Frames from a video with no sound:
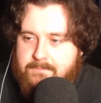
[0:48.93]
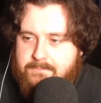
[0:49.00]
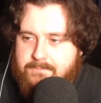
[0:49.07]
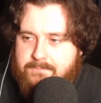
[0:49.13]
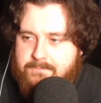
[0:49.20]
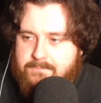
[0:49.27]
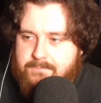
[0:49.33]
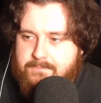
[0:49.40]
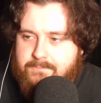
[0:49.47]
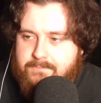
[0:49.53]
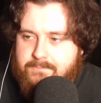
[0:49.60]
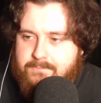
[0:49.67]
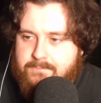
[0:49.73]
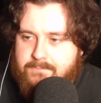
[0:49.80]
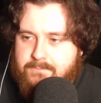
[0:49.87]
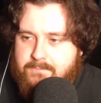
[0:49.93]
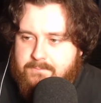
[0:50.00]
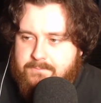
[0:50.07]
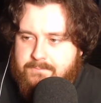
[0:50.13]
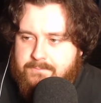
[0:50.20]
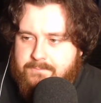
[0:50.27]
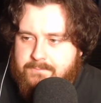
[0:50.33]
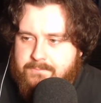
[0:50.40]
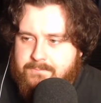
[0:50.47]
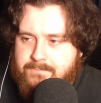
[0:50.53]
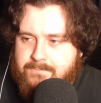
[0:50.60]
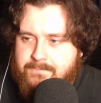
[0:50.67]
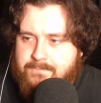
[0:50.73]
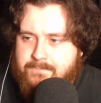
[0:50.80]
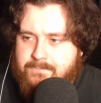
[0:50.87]

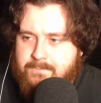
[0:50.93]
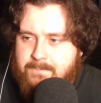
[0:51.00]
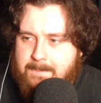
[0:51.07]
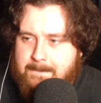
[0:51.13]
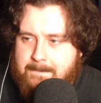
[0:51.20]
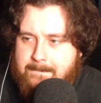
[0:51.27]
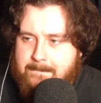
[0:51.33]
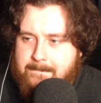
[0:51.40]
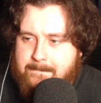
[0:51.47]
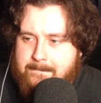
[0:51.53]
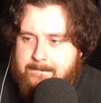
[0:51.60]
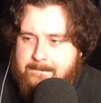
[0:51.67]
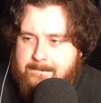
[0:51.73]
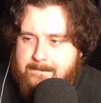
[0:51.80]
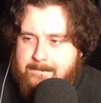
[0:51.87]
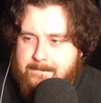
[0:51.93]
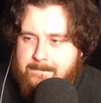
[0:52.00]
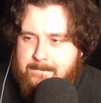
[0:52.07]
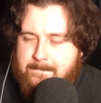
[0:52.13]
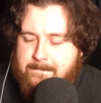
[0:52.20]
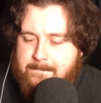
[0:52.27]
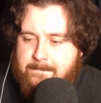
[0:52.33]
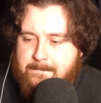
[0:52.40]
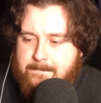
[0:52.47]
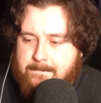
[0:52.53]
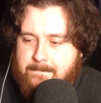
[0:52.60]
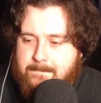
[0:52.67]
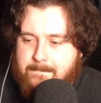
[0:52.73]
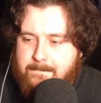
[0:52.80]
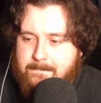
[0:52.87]

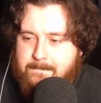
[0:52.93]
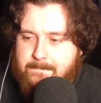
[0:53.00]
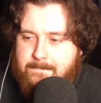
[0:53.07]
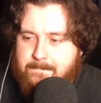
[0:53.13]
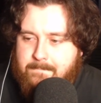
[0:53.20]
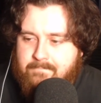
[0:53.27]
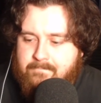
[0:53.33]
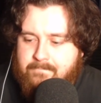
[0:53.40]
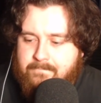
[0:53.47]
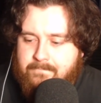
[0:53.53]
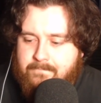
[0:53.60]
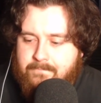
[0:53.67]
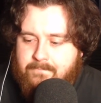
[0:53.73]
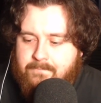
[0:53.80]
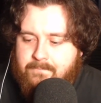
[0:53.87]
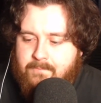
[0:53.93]
Nobody speaks.